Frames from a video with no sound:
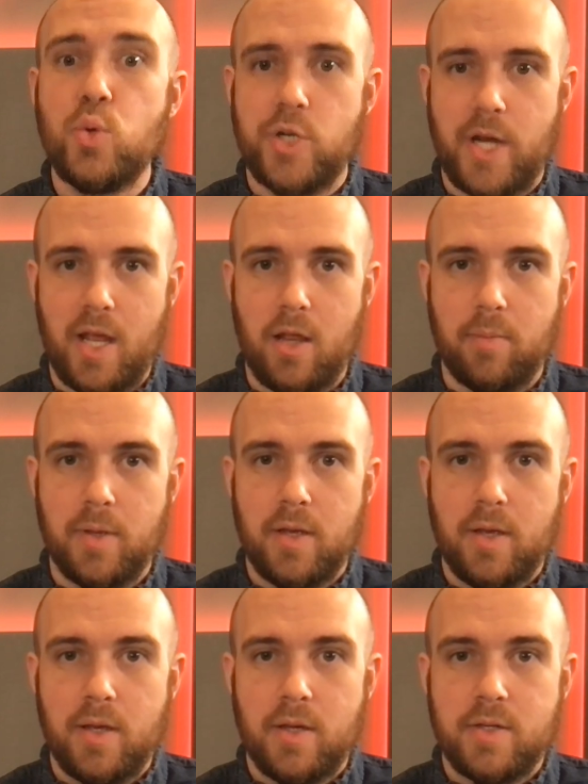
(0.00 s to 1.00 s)
help
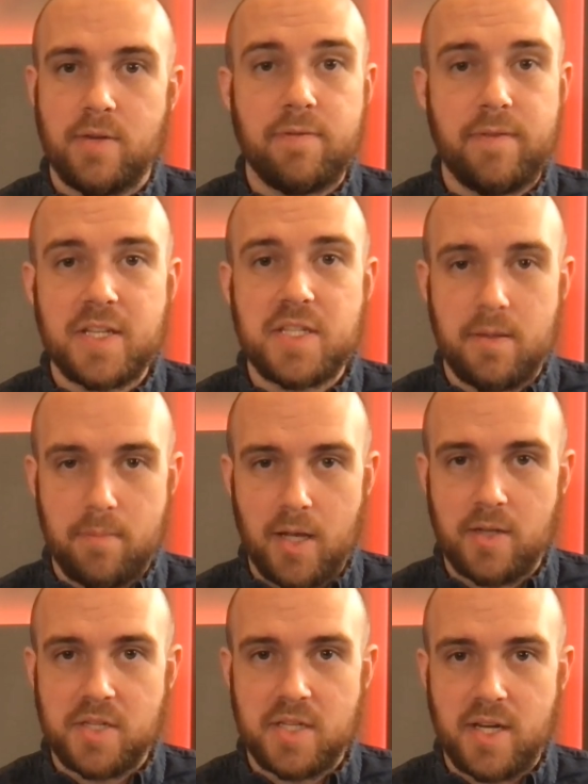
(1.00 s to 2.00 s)
to fixing
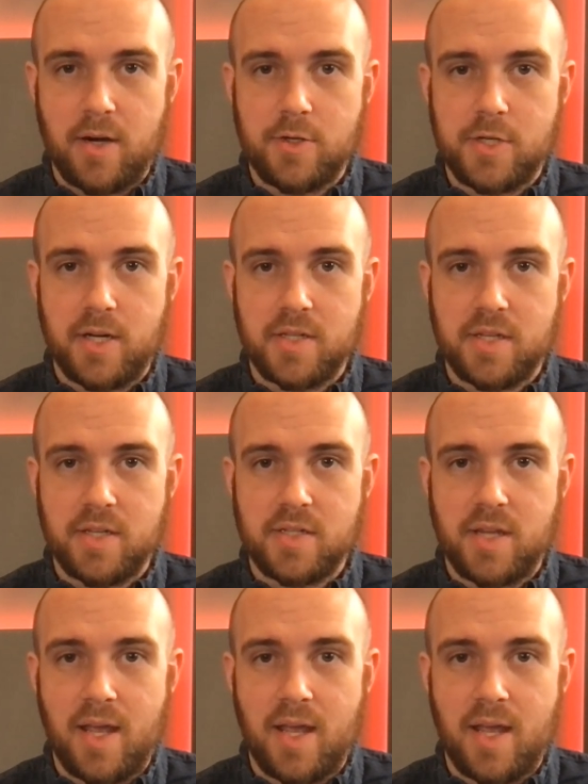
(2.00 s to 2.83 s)
bugs in TerraGenesis,